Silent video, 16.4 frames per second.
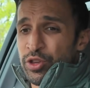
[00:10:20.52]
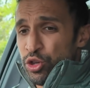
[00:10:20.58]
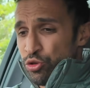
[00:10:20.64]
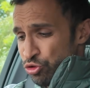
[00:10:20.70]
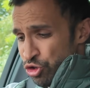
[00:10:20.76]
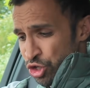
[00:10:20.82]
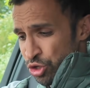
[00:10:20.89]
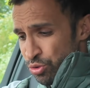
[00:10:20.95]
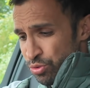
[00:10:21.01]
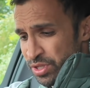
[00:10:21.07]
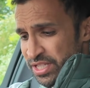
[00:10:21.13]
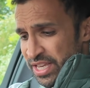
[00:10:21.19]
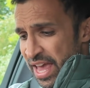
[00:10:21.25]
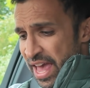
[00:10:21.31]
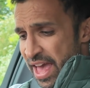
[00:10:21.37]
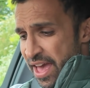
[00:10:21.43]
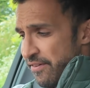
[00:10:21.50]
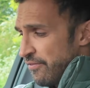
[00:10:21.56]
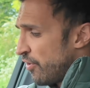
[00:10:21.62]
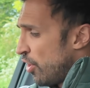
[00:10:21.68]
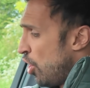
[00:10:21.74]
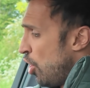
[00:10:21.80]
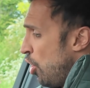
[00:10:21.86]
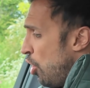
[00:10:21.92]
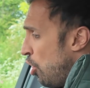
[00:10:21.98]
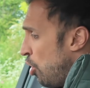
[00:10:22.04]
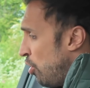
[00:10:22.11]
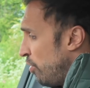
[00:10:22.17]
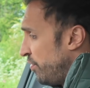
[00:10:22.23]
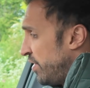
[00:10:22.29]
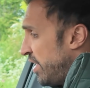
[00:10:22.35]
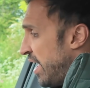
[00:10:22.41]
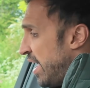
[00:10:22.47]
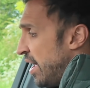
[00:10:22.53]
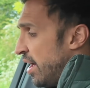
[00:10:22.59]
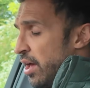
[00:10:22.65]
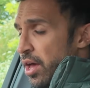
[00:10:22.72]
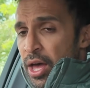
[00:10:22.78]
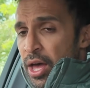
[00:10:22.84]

you choose to have on there.